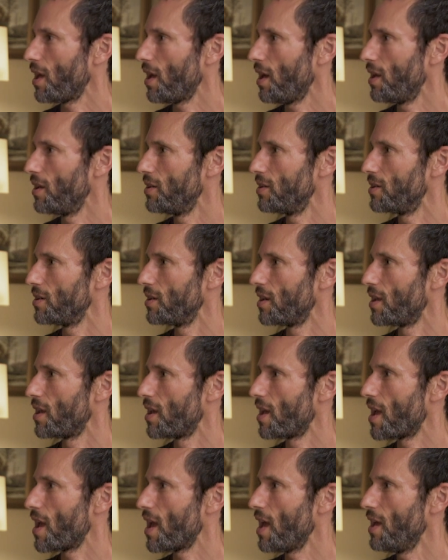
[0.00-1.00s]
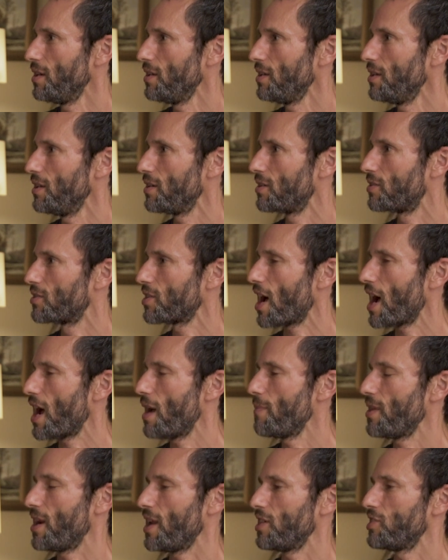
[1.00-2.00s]
And any
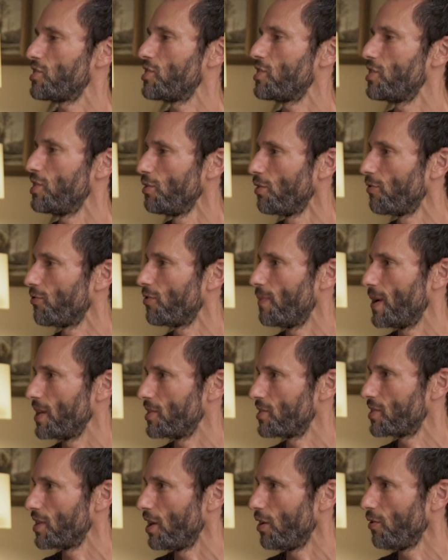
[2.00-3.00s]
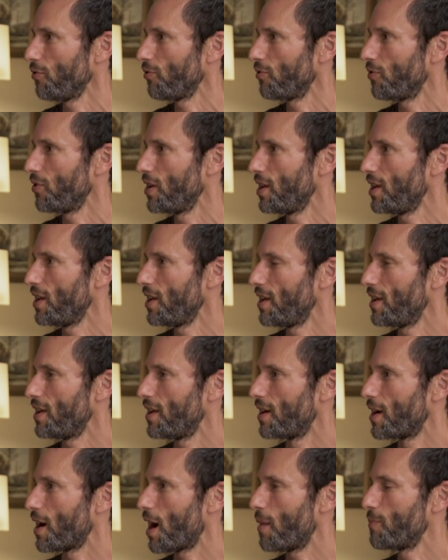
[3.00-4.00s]
time that I steal for myself,
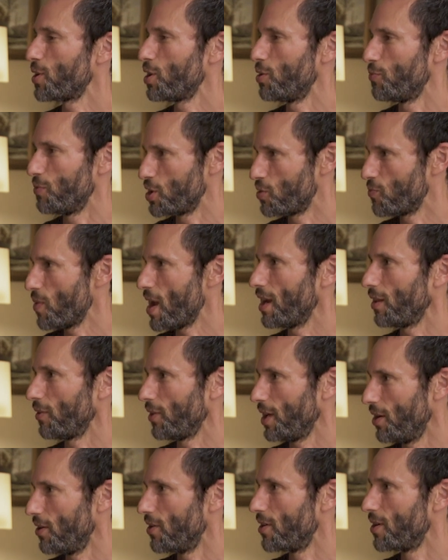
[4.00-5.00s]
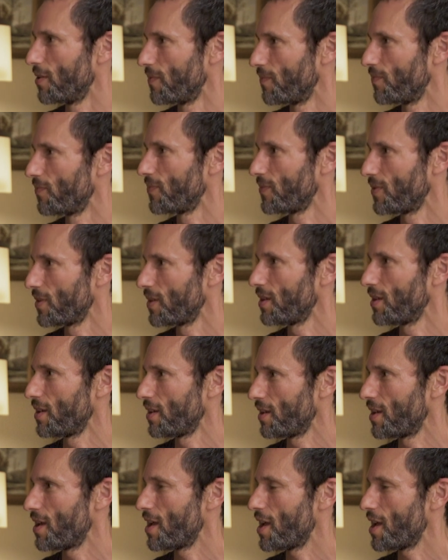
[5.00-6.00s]
I'm going to regret it later.
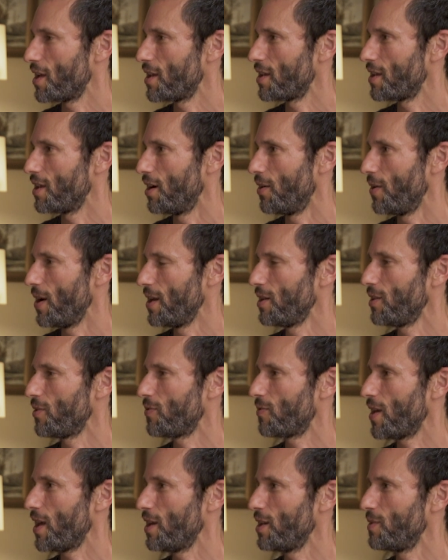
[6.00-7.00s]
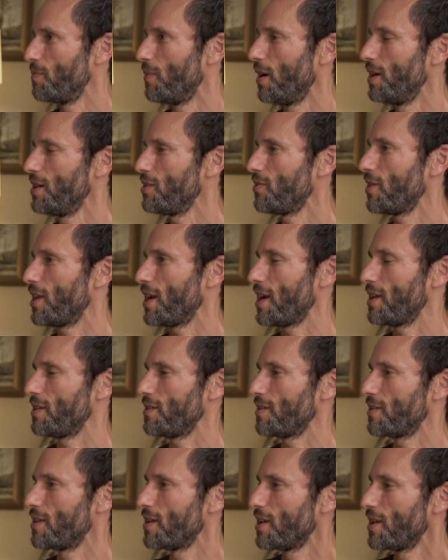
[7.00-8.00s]
You know, any, any money that
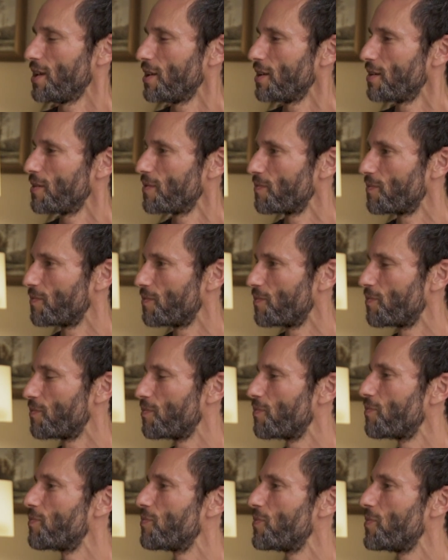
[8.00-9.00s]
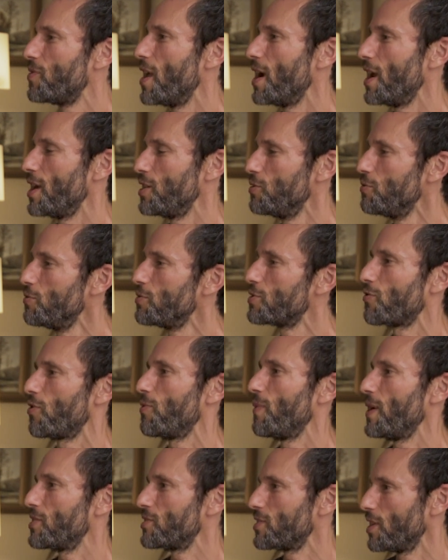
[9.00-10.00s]
I, that I use for
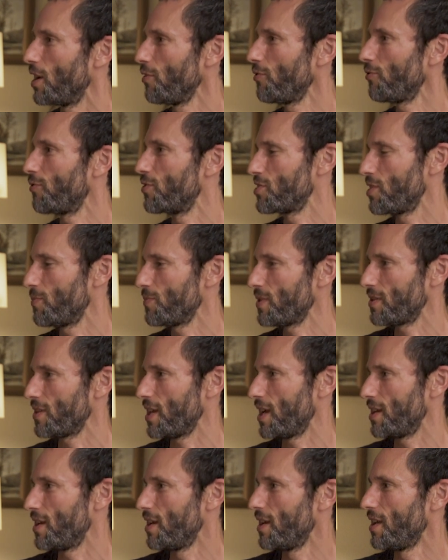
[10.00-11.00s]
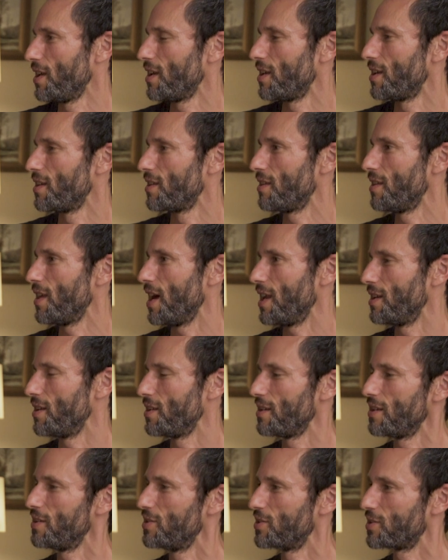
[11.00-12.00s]
myself for something that, that
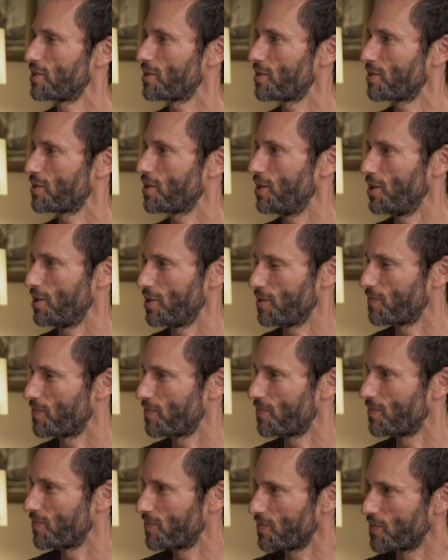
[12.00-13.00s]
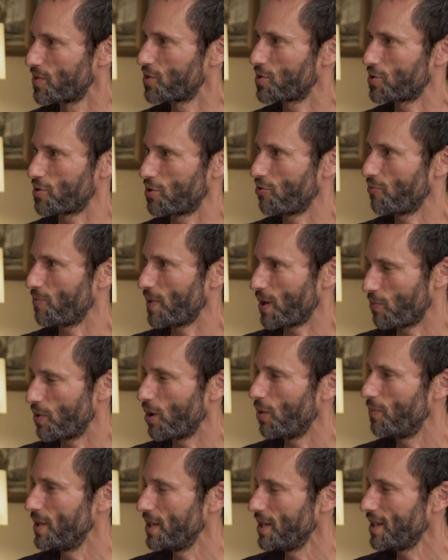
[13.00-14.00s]
is going to serve my
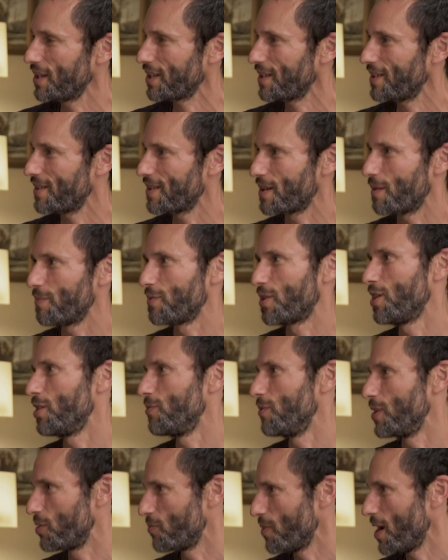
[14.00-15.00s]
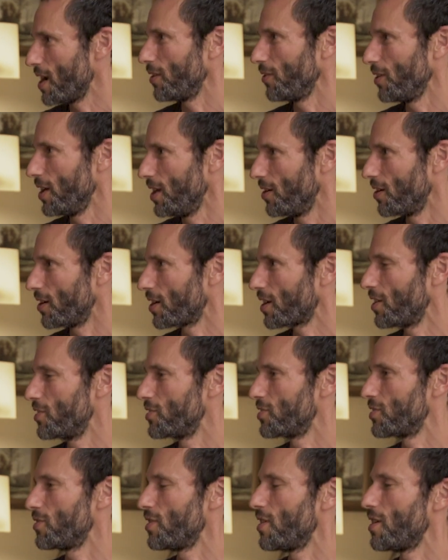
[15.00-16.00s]
well-being, I'm going to regret it later,
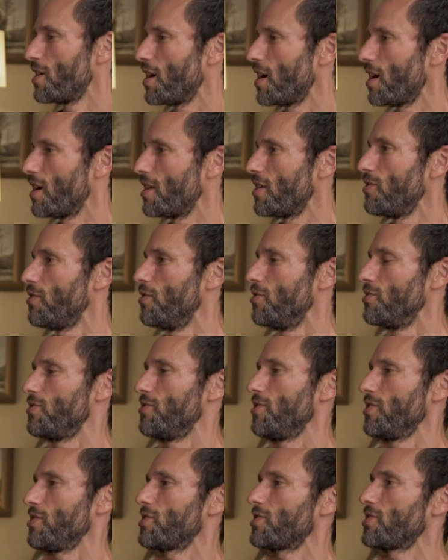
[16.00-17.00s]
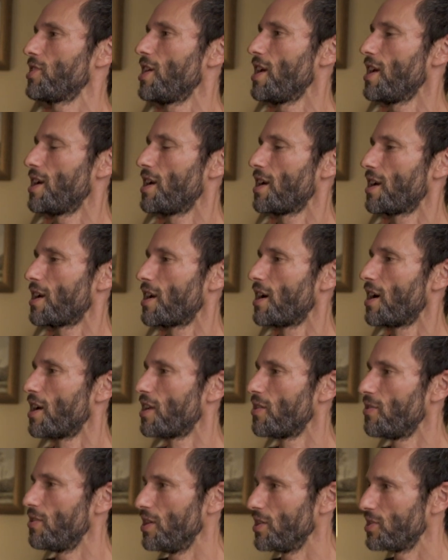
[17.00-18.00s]
because there's this...
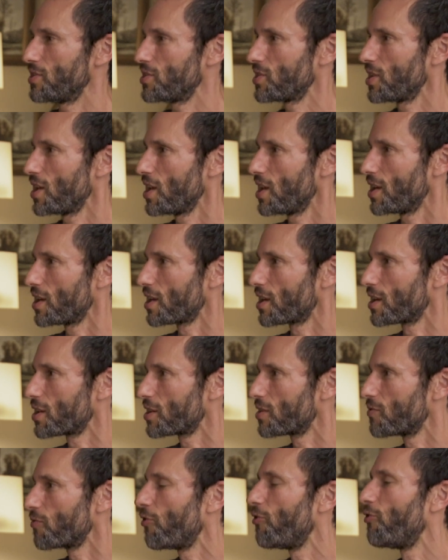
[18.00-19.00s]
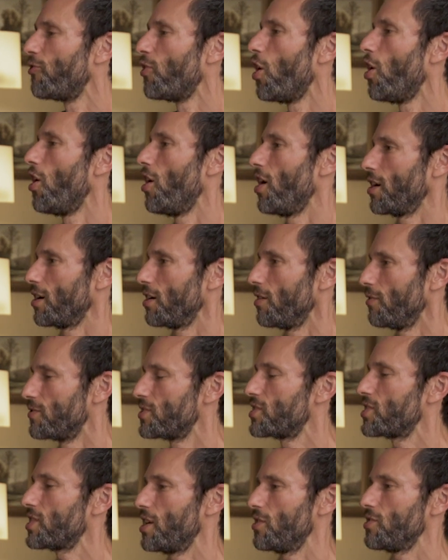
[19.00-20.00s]
this fog of
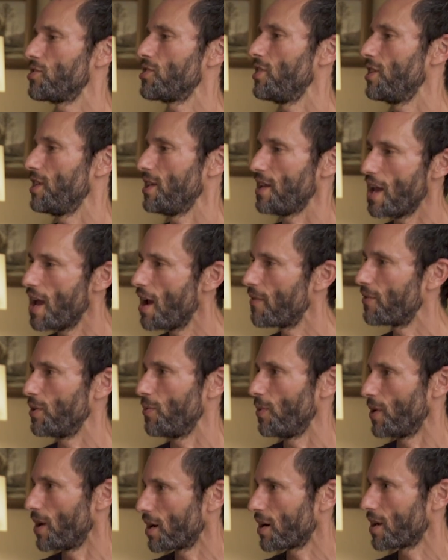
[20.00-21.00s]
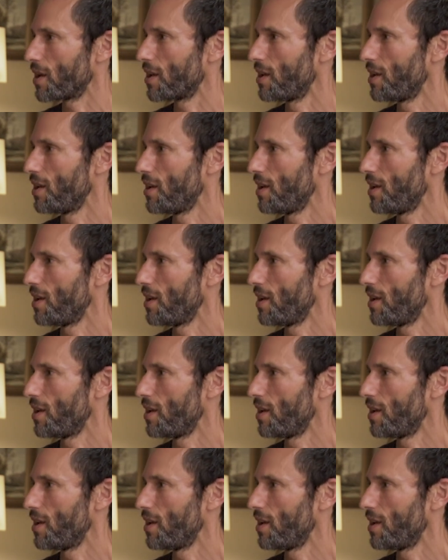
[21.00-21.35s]
scarcity everywhere.